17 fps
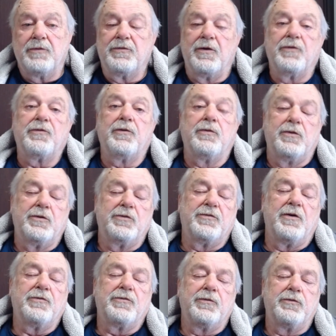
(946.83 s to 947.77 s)
also there's
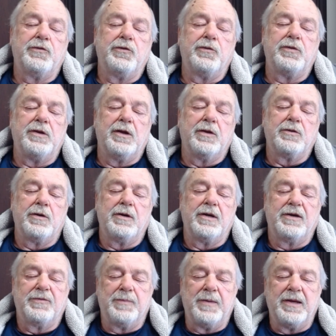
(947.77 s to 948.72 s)
also too the other
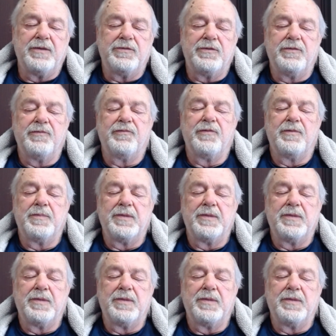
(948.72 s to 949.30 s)
expansion from the